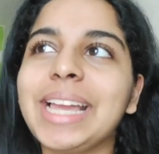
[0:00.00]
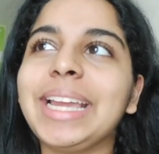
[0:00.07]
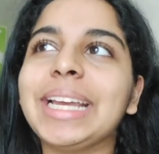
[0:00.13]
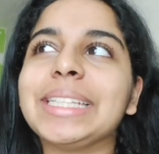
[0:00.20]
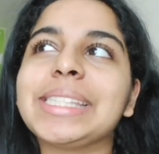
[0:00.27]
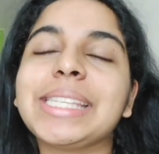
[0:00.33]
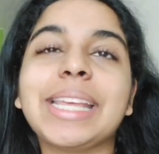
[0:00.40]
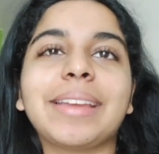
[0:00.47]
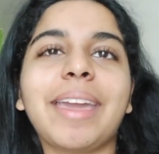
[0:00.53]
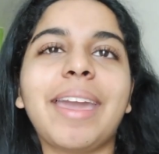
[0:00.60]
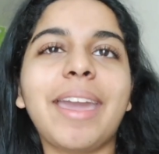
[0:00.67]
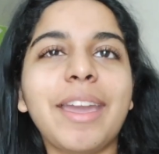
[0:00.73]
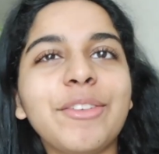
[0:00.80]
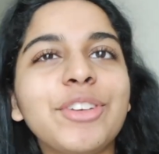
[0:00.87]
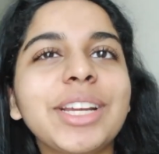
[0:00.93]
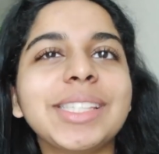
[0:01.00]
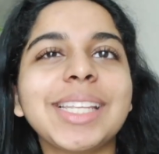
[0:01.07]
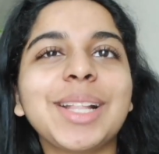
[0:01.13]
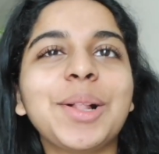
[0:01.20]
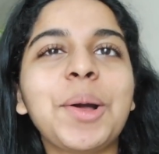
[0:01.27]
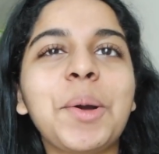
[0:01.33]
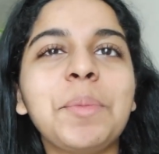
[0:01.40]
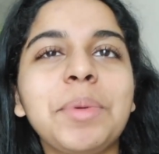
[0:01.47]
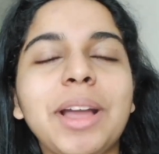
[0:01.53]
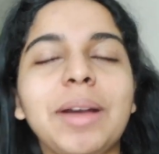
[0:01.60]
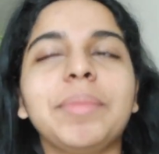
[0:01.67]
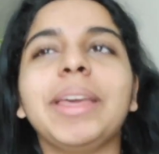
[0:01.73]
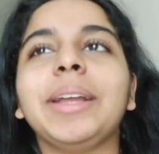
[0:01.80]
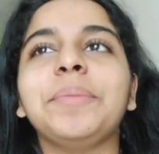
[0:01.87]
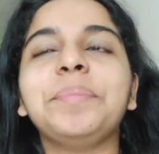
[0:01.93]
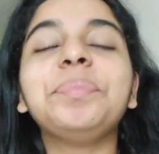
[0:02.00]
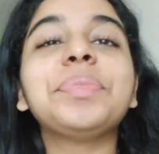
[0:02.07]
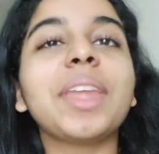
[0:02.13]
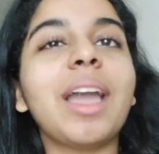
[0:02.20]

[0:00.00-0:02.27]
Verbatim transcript: I get sick every single homecoming.